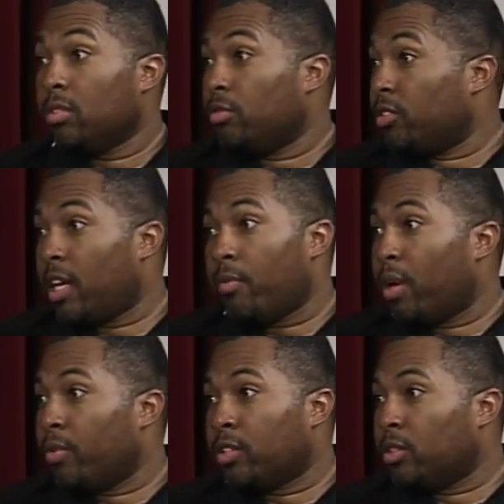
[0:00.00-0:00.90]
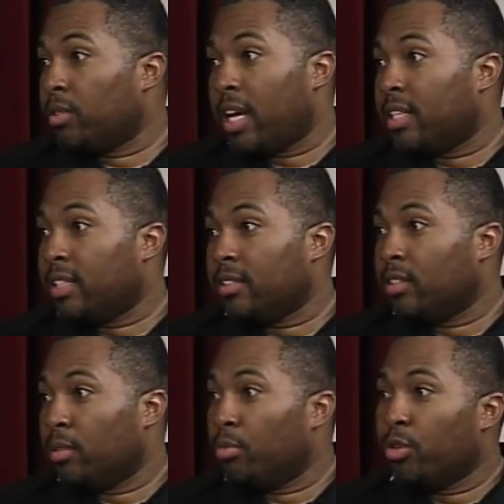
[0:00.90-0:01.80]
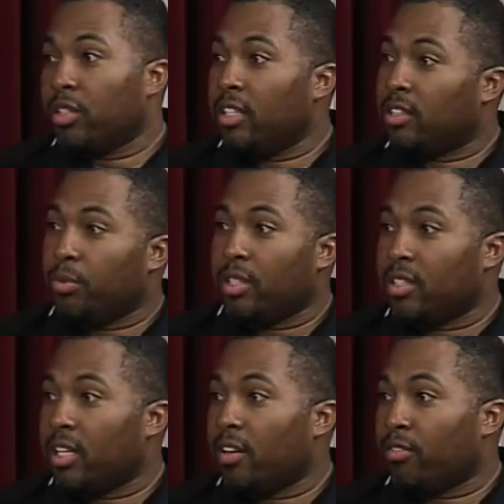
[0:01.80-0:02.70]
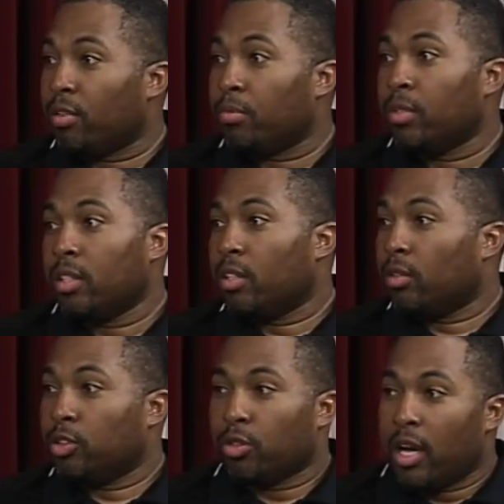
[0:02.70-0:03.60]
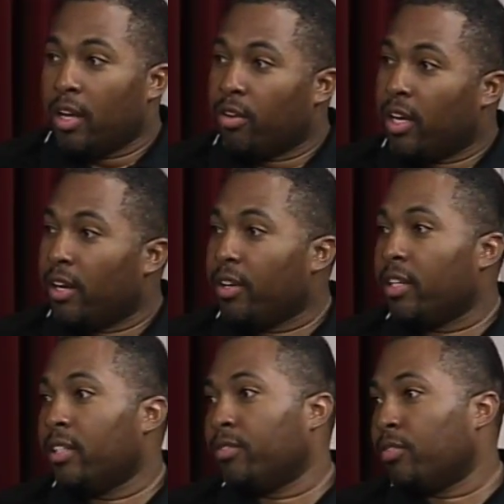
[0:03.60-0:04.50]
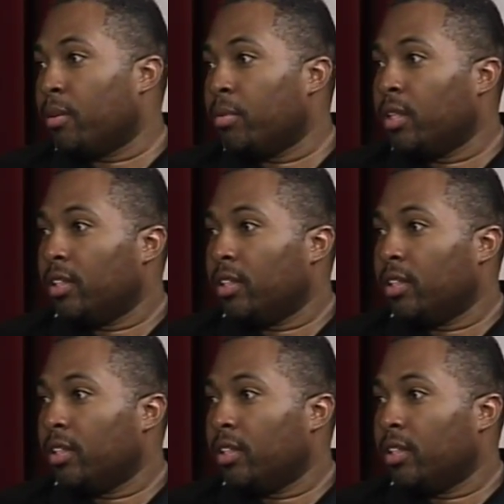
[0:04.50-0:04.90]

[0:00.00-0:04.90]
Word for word: Same way with a student athlete. The more things that we can sell from the triangle area and from,